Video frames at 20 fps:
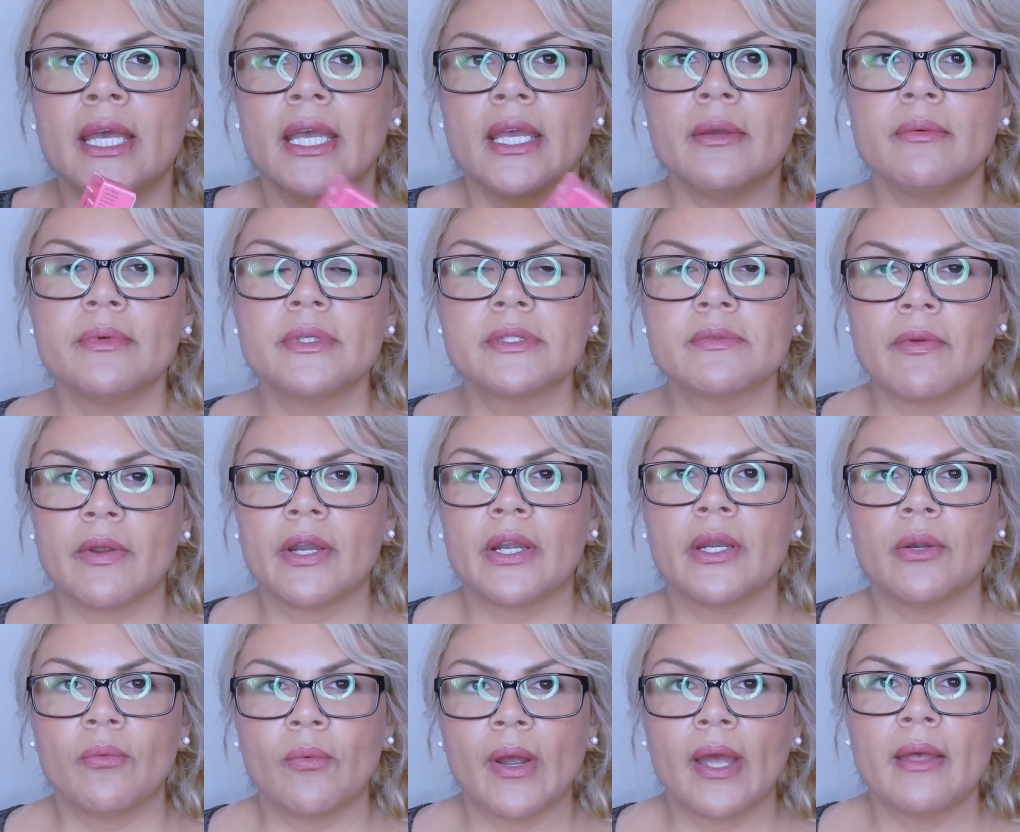it was
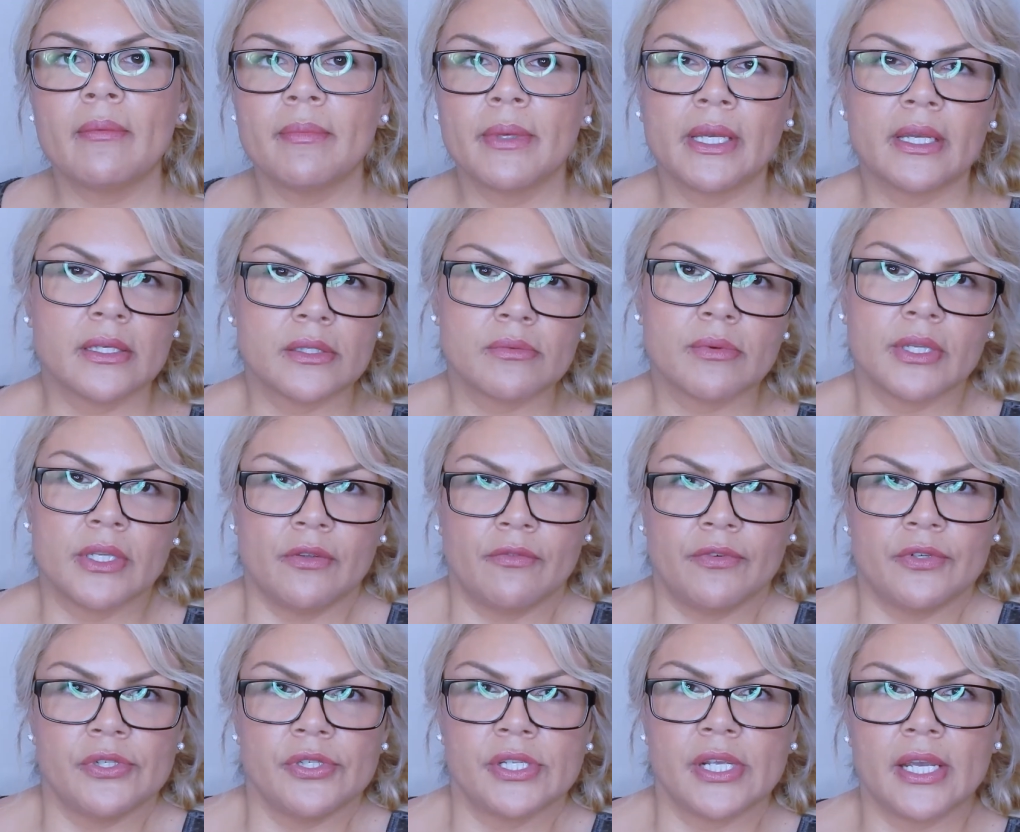very wet because when you
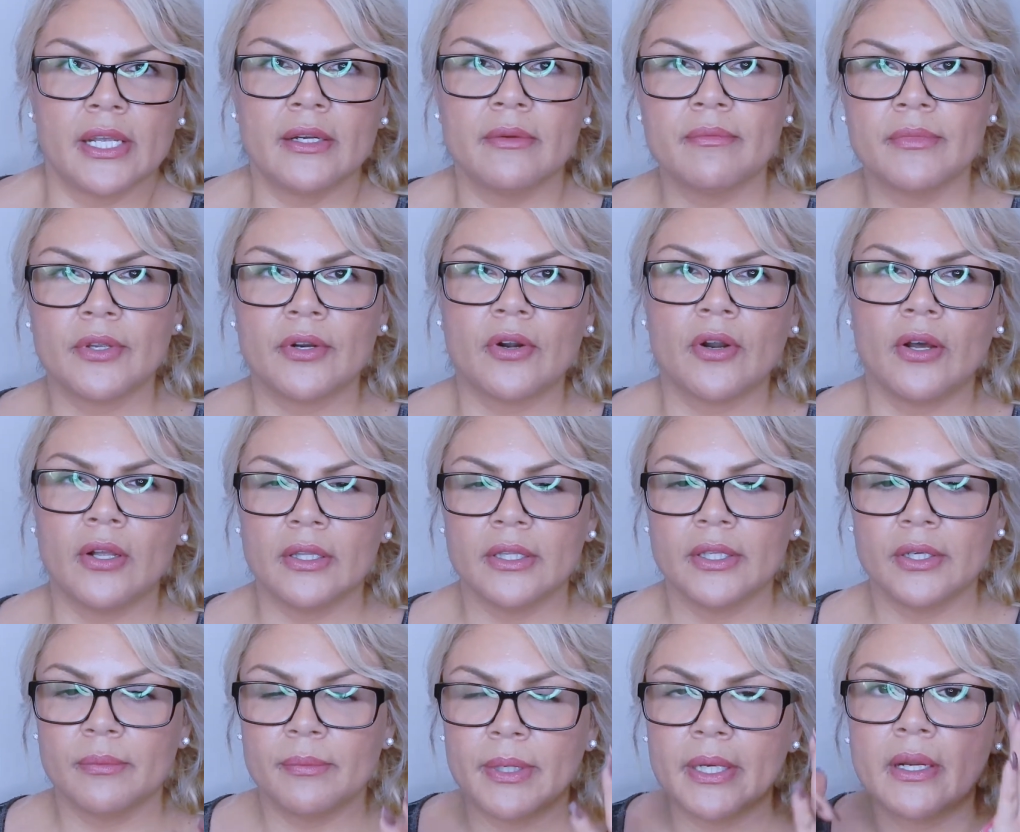first get them, they're all a
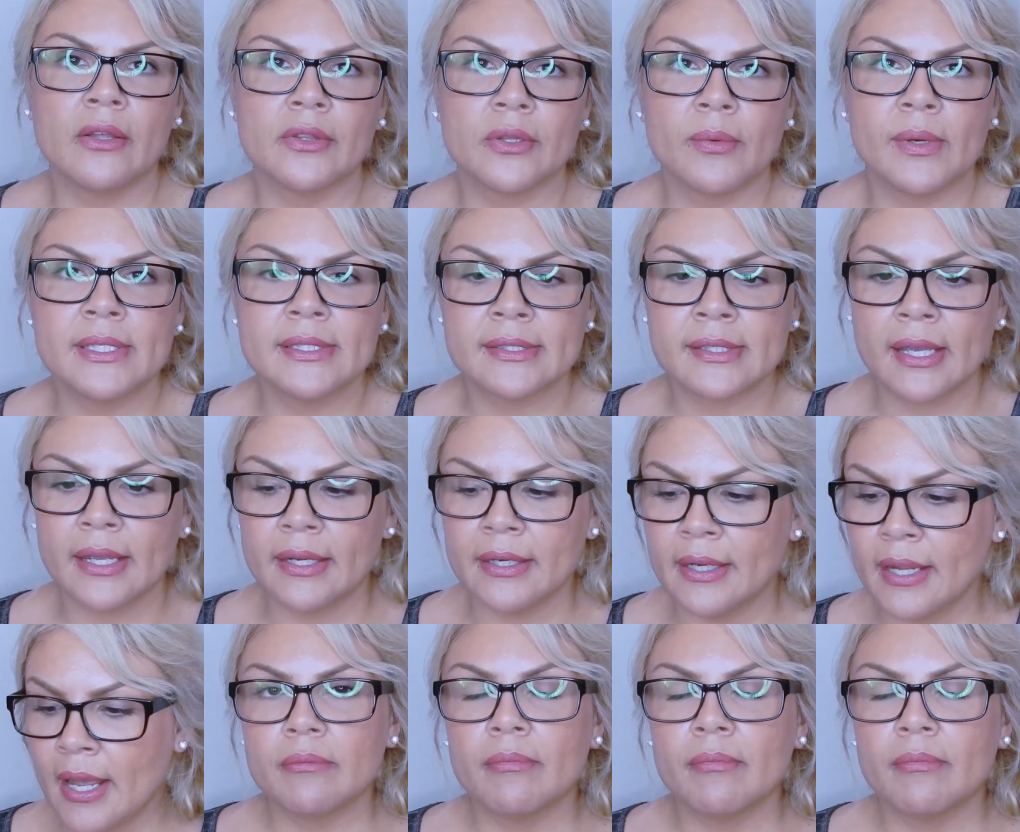little bit on the wet side.